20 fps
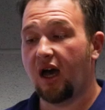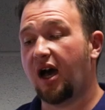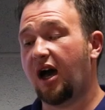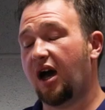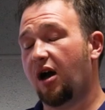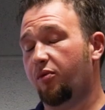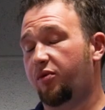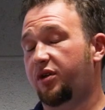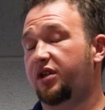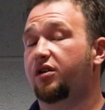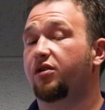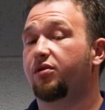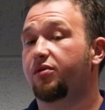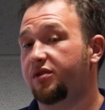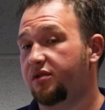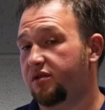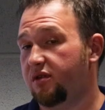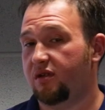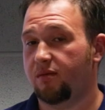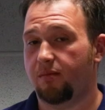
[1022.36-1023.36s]
Are we
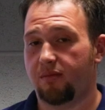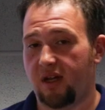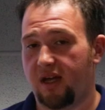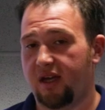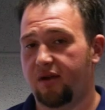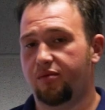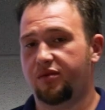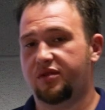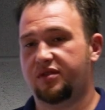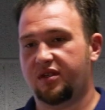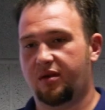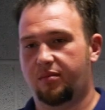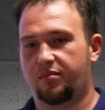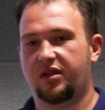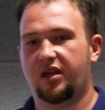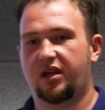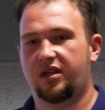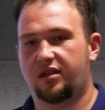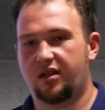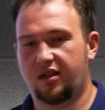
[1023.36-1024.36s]
going to comply with
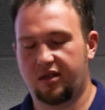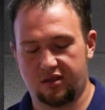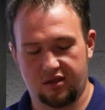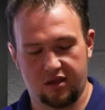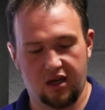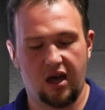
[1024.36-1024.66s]
subtitling?